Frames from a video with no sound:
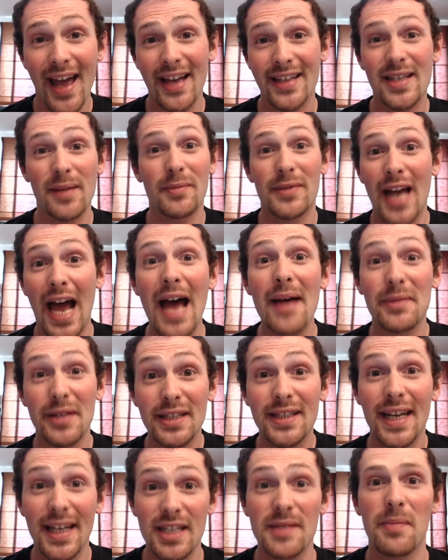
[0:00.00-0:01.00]
Sometimes
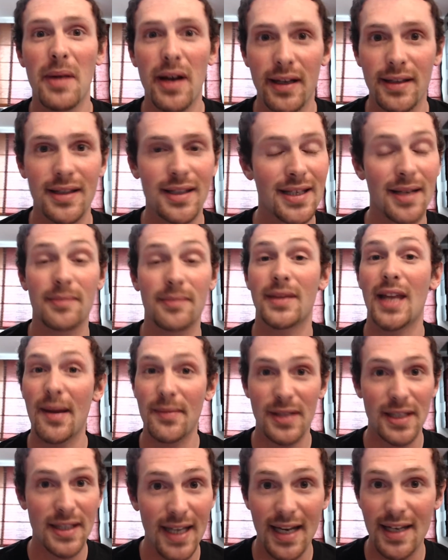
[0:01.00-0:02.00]
it takes months.
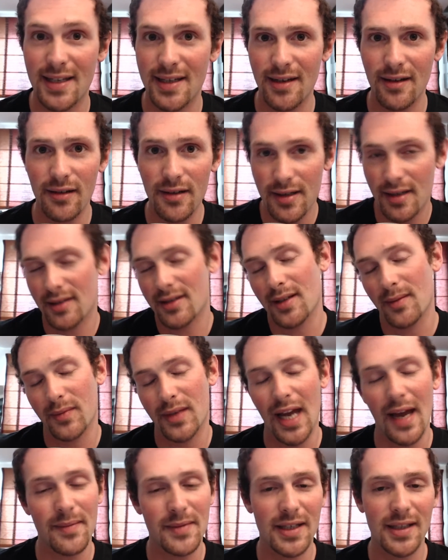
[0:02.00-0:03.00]
Sometimes it takes years.
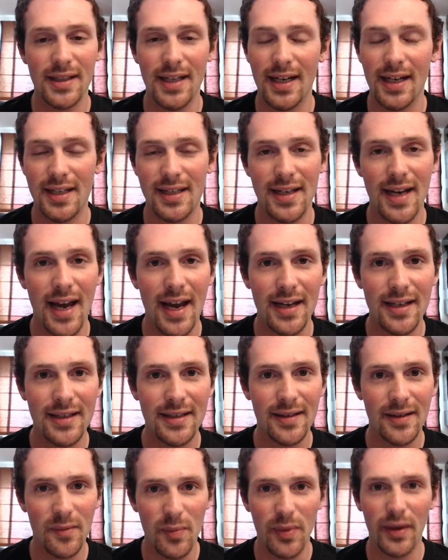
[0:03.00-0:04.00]
Sometimes it takes days.